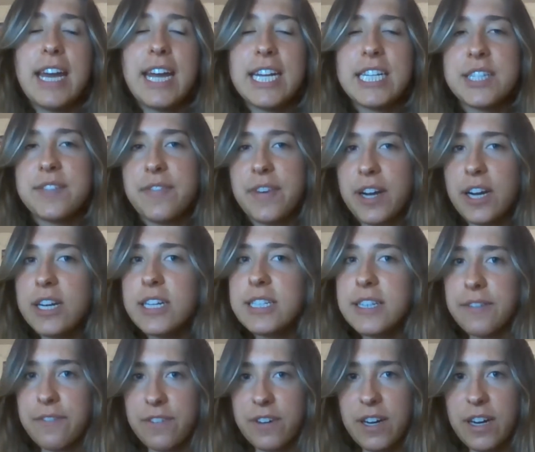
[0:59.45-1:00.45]
it's very
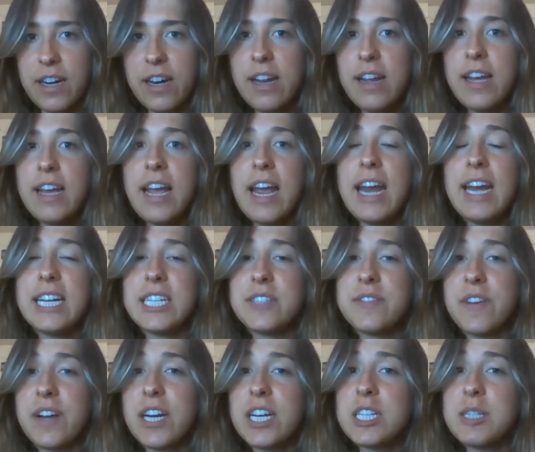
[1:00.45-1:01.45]
different and it's
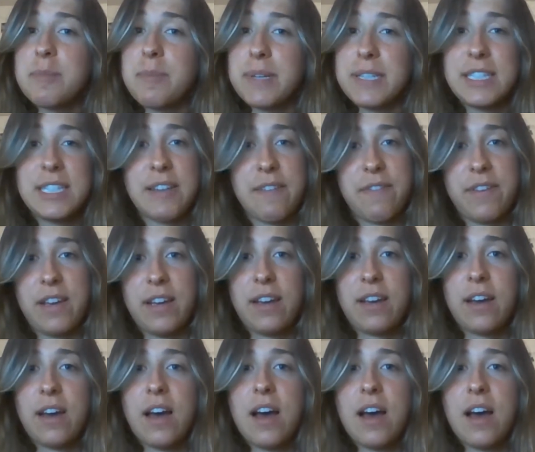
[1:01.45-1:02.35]
very specific.